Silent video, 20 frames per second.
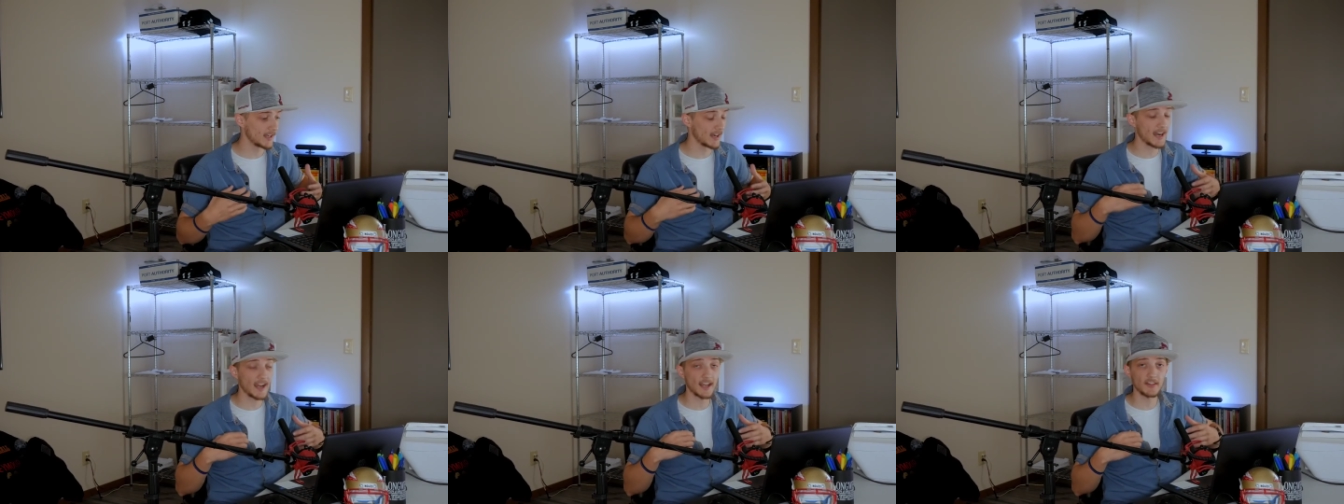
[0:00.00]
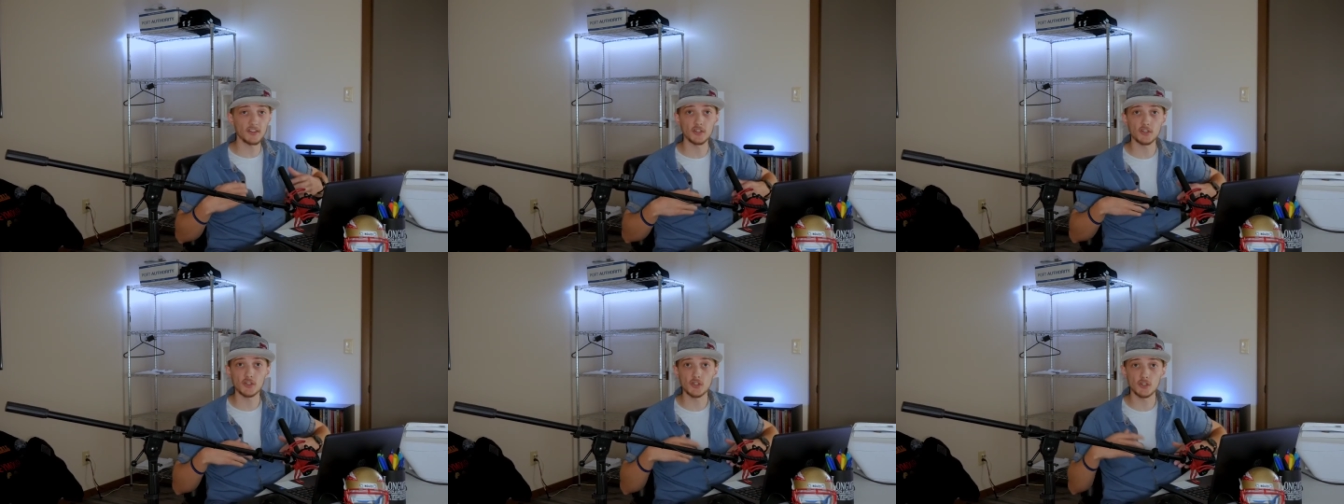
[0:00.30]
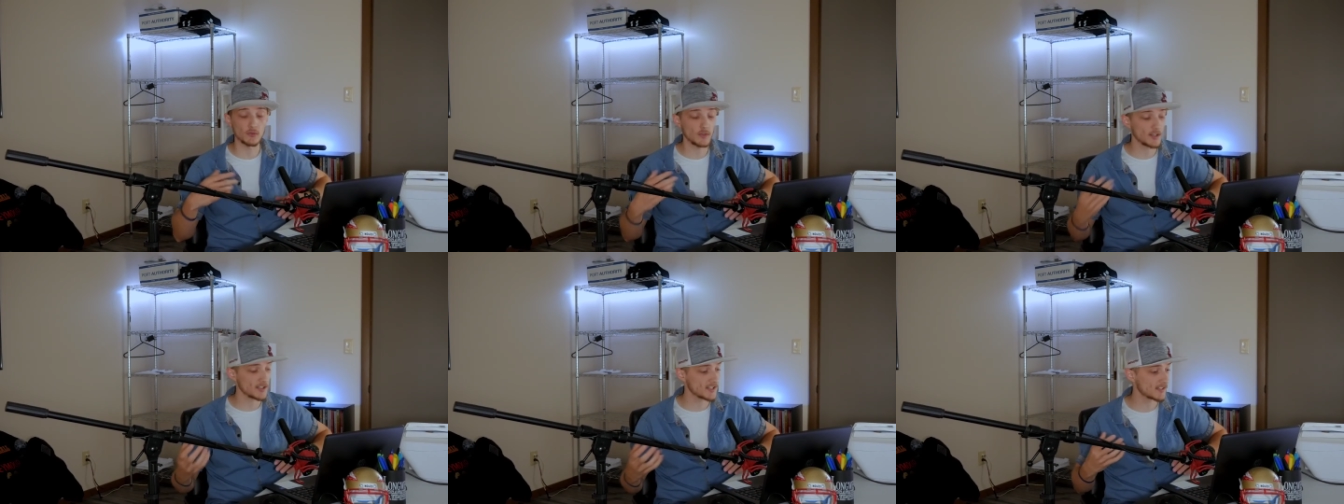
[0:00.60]
And I had to
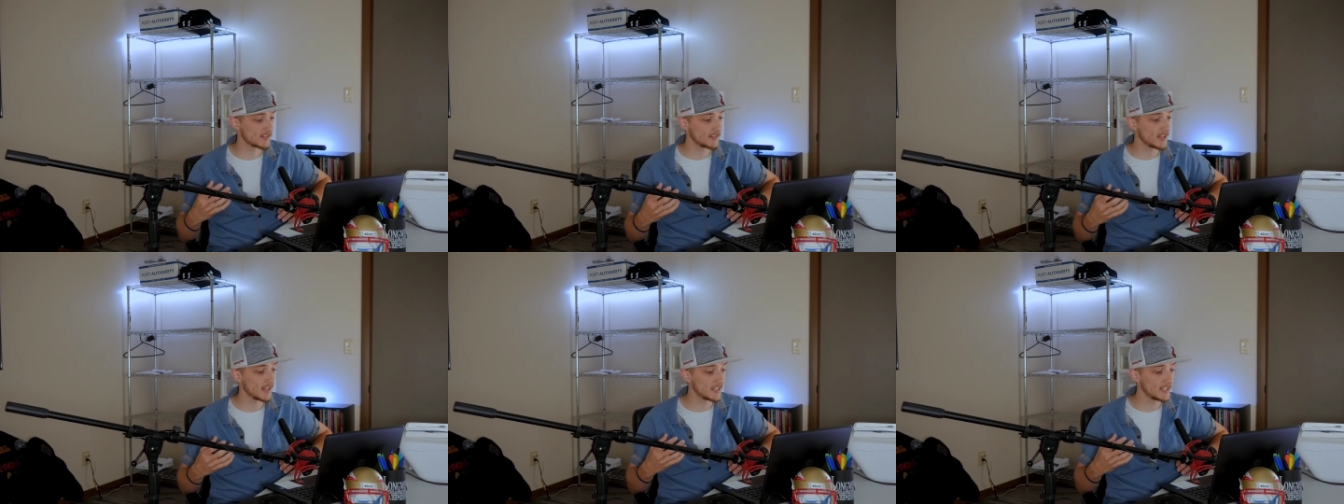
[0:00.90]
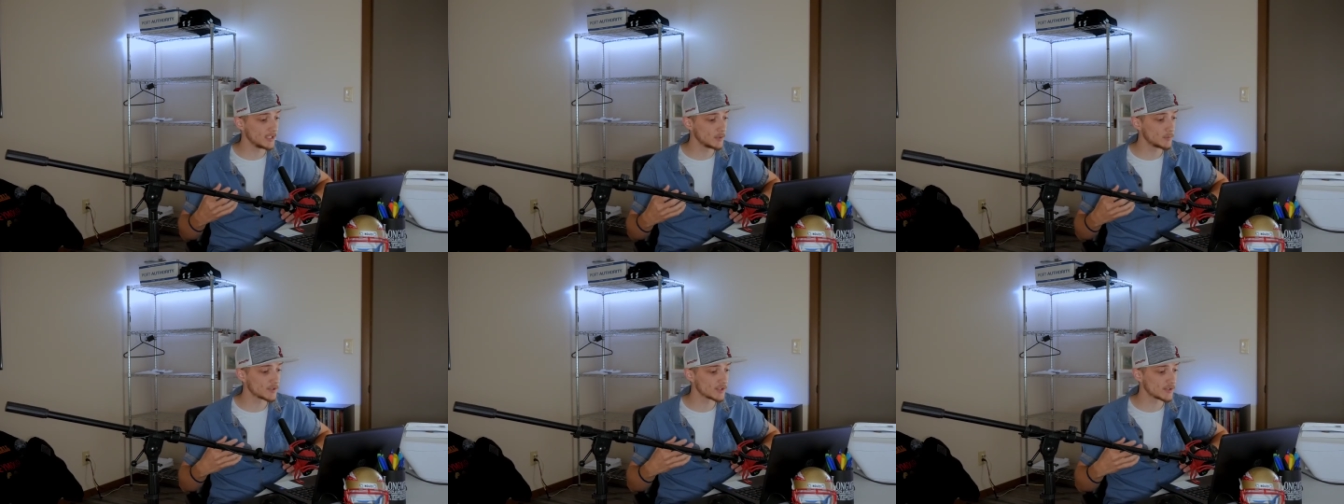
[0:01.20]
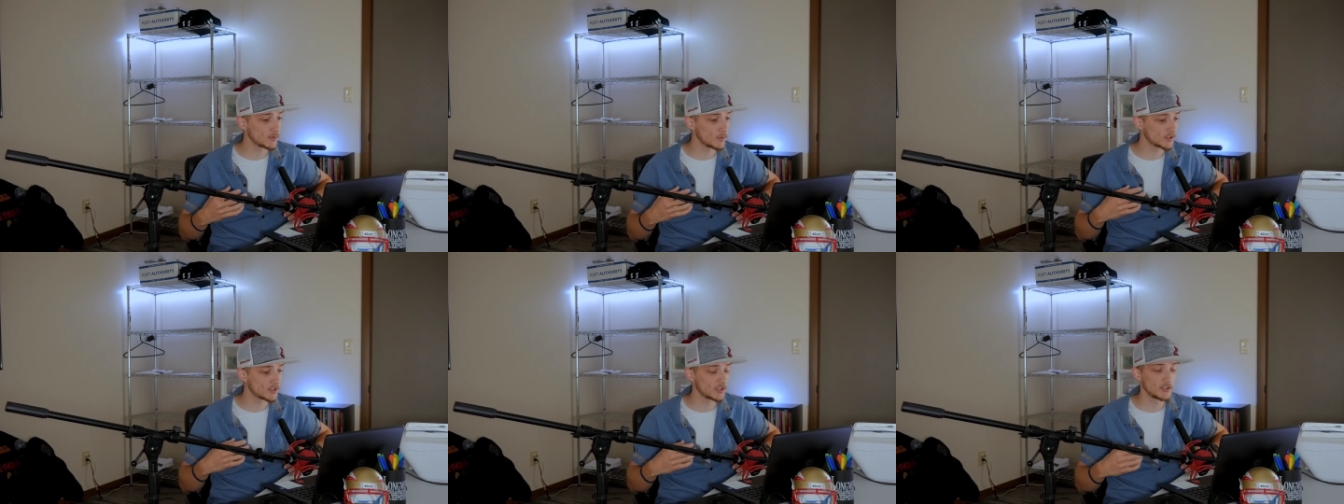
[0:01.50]
trust that He
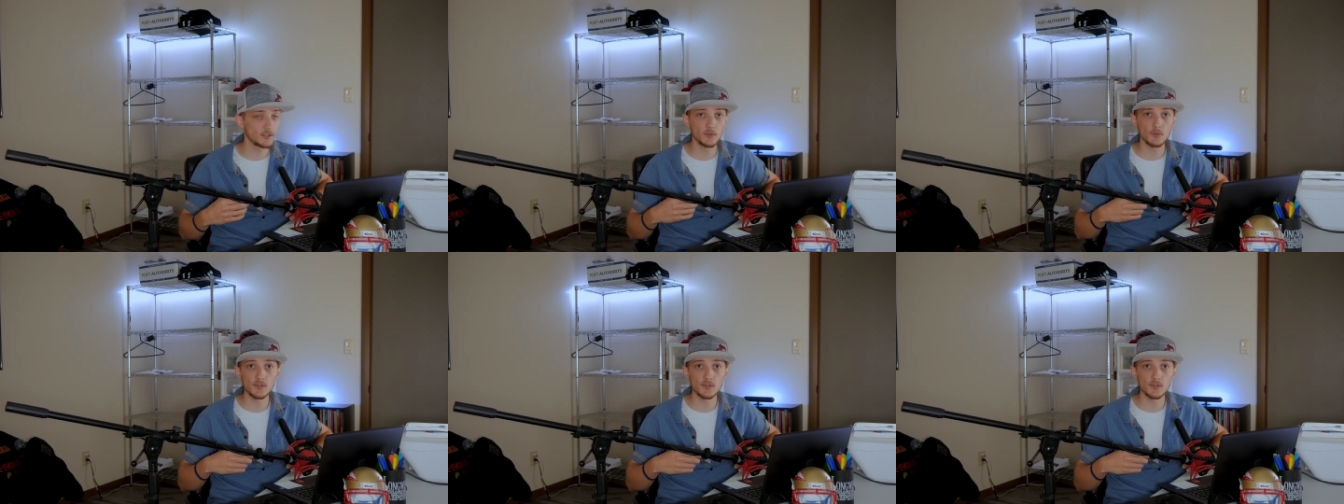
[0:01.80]
was going to